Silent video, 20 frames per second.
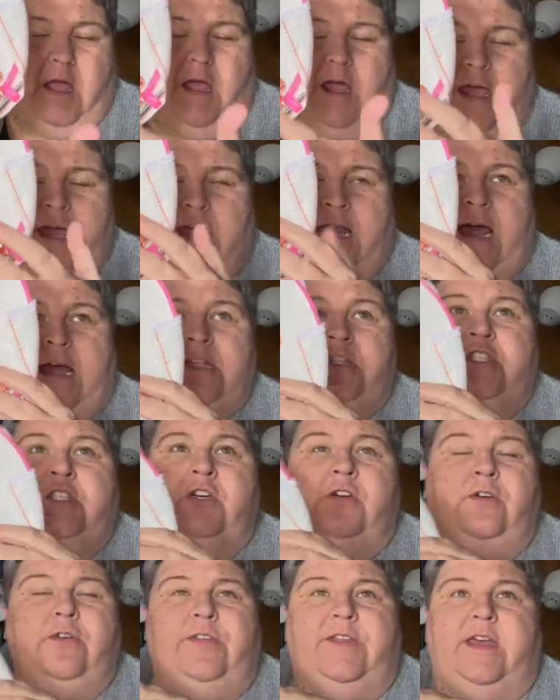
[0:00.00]
And I
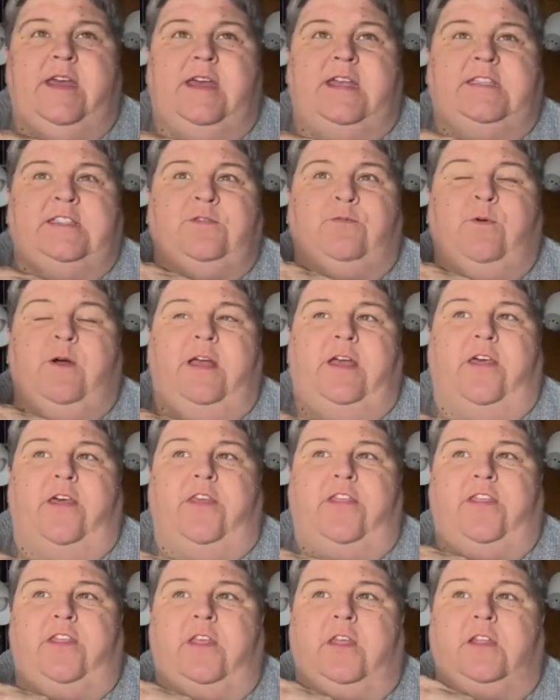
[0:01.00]
do this
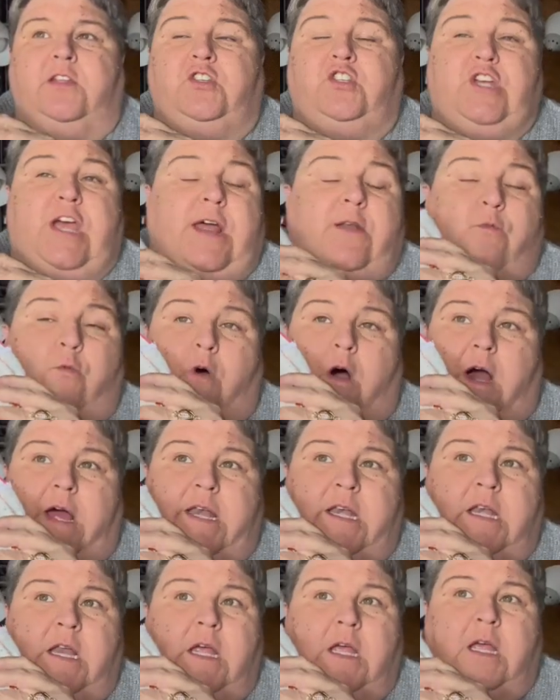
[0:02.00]
with Gen
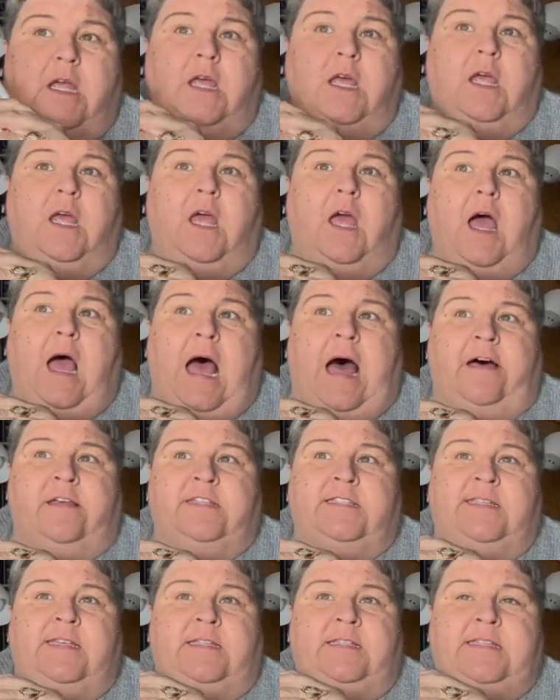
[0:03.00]
1. I'll
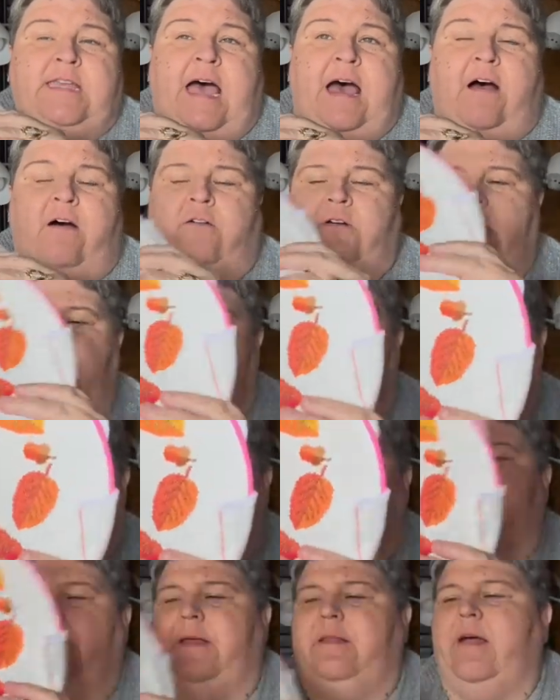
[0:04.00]
sit down and
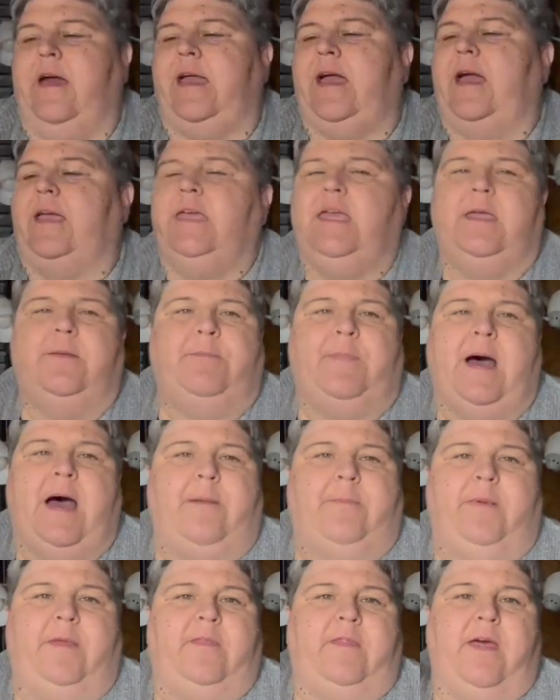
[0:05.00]
I'll be like, I keep
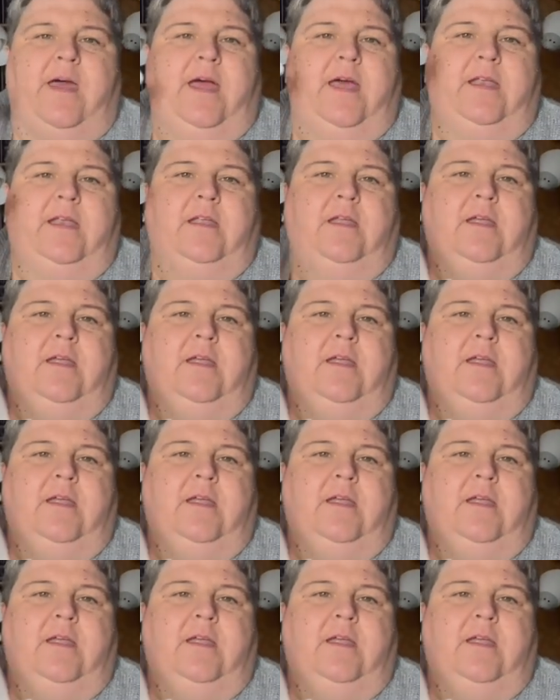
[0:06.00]
popping that.